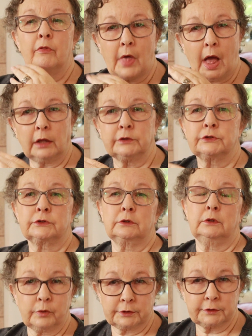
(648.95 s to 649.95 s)

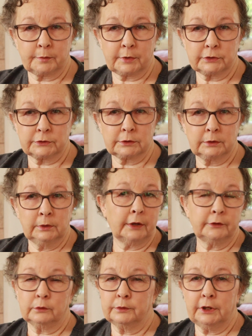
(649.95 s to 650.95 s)
That's Christmas. I
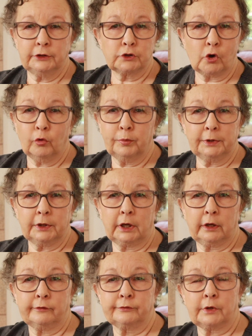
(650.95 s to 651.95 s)
don't need to open a
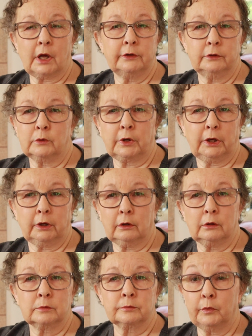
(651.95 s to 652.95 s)
gift. I don't care.